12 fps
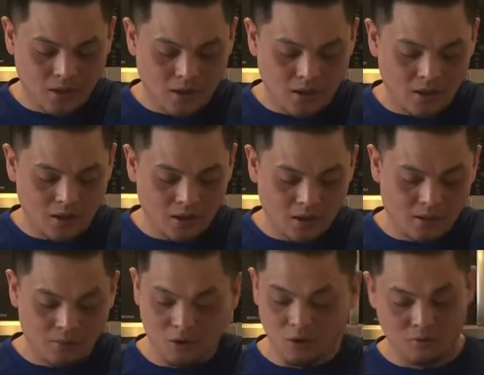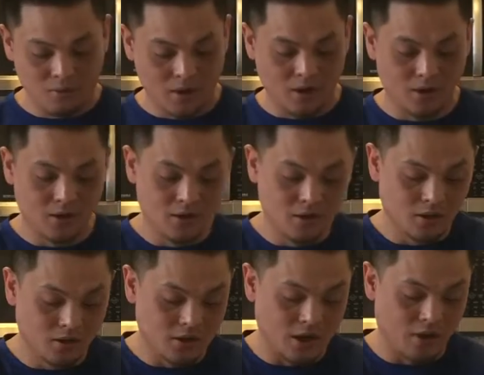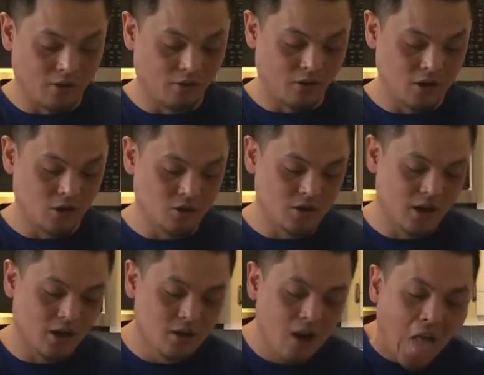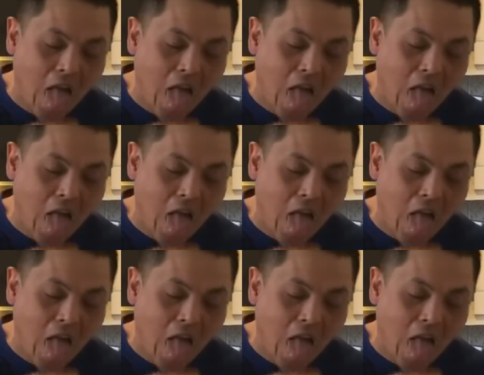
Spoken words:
and we'll go from there. See how this French toast takes.